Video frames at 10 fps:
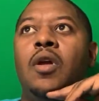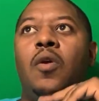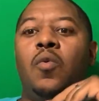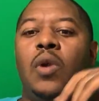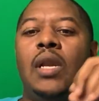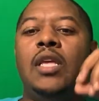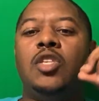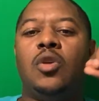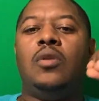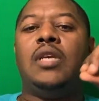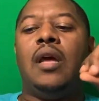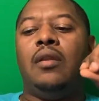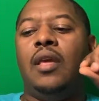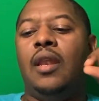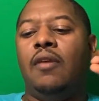really search out
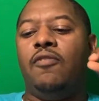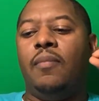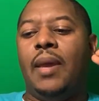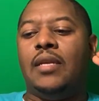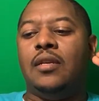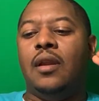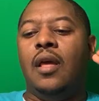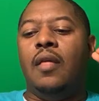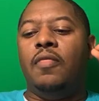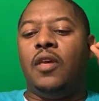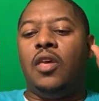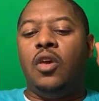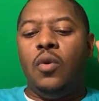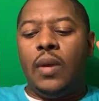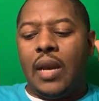and get information. The
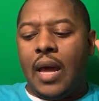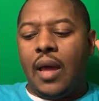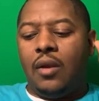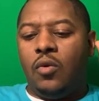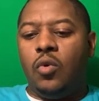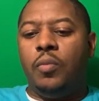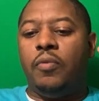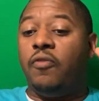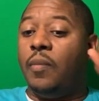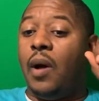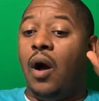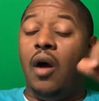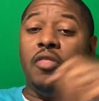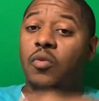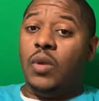QAnon group, from
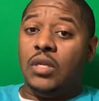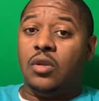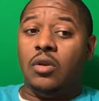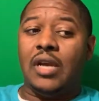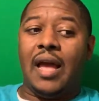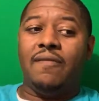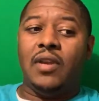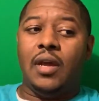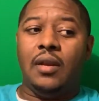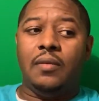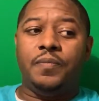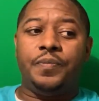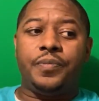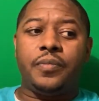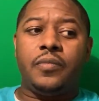all the research I've done,
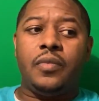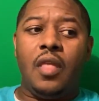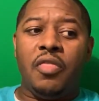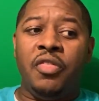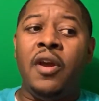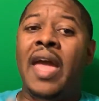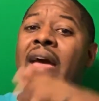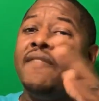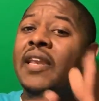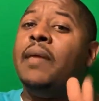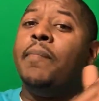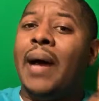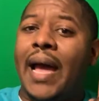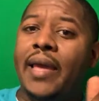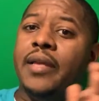they're heavily
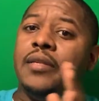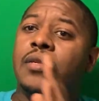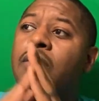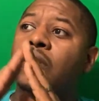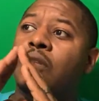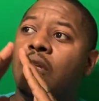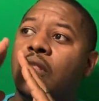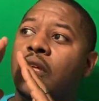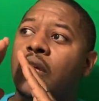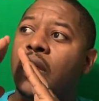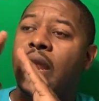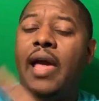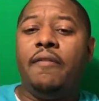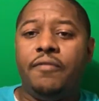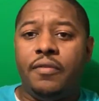biased to the
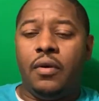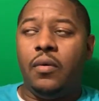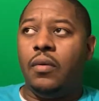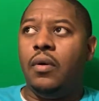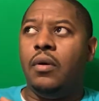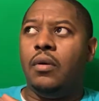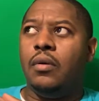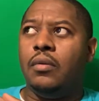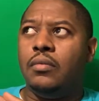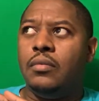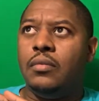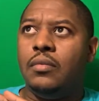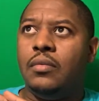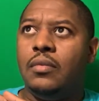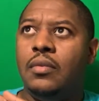left, or
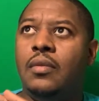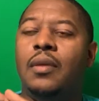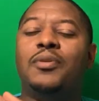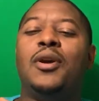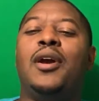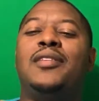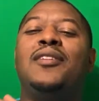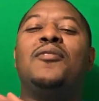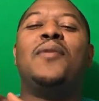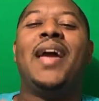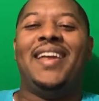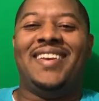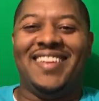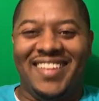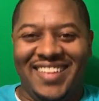I'm sorry, to the right.